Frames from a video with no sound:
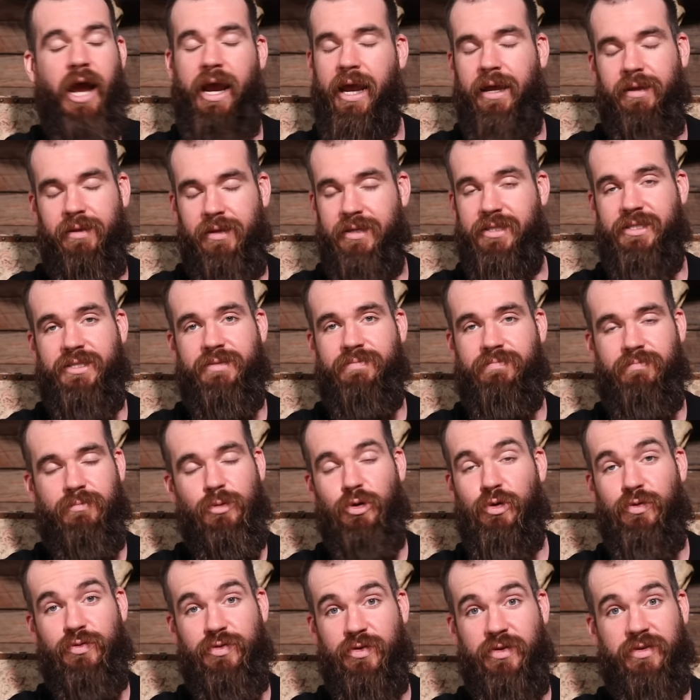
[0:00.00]
Okay, let's
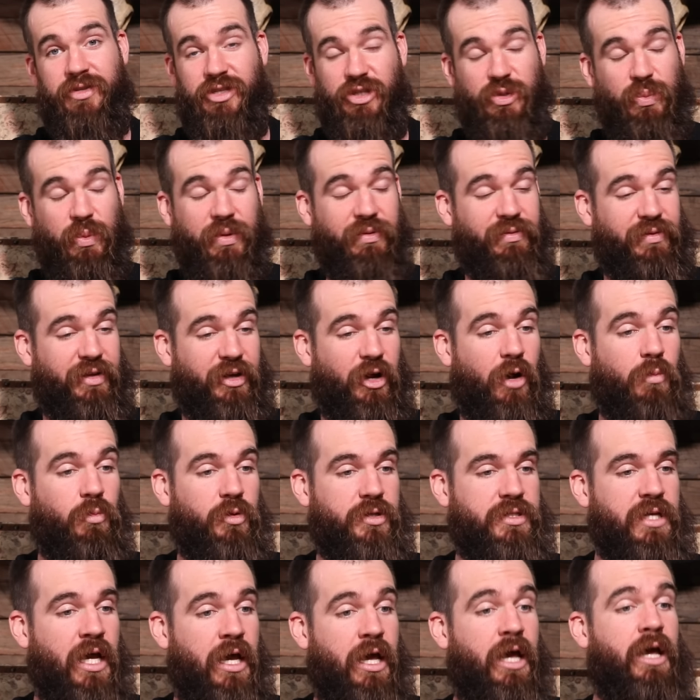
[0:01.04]
move swiftly
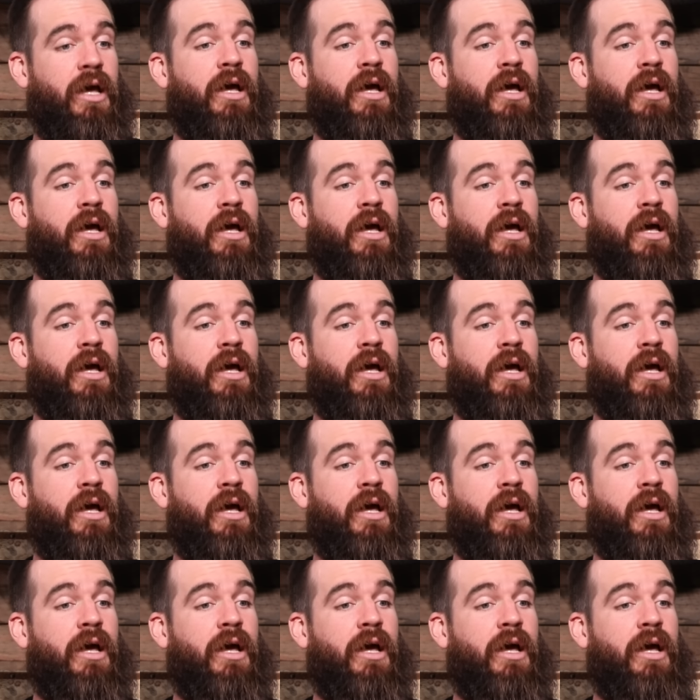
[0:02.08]
onwards.